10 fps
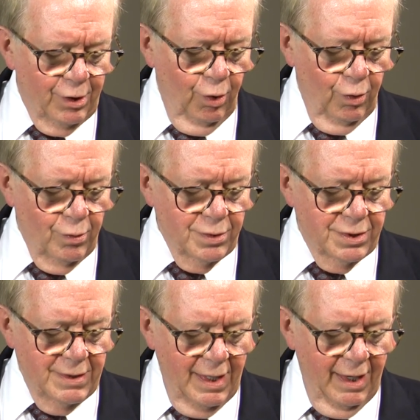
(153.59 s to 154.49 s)

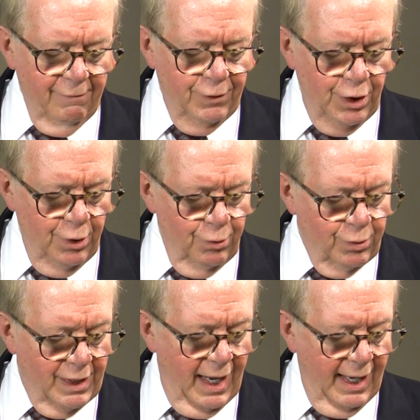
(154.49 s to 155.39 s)
goals of
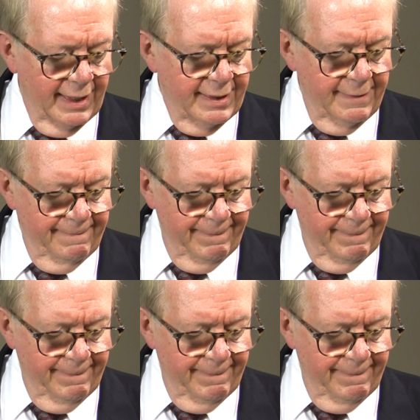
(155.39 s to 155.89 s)
you, God,